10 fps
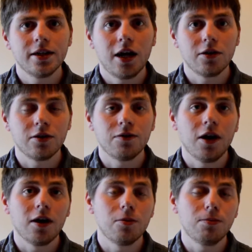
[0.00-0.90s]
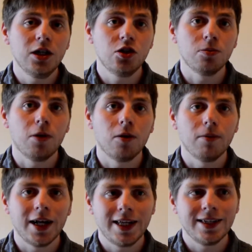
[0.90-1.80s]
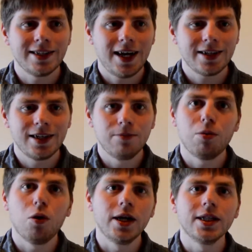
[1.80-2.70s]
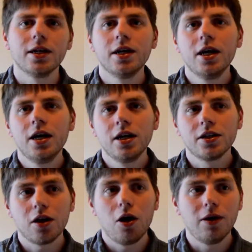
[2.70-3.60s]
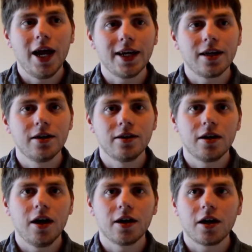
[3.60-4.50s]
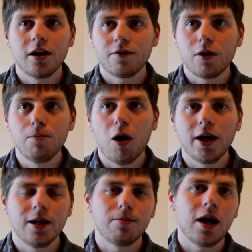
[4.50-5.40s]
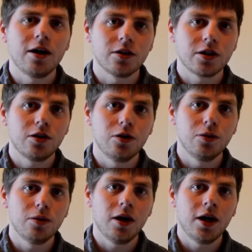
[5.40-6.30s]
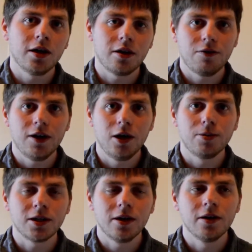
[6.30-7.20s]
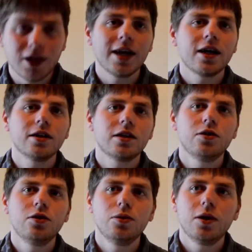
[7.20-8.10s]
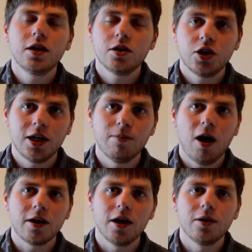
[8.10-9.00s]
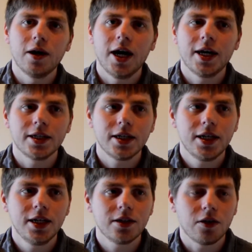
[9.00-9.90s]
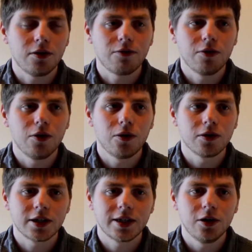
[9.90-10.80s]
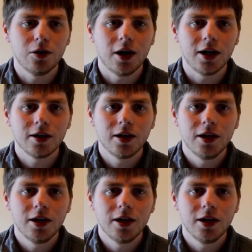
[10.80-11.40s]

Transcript: Naruto fire a Biju bomb at the exact same point, so they can kind of combine their powers to defeat Obito. We then cut to Shikamaru, and he's on the floor still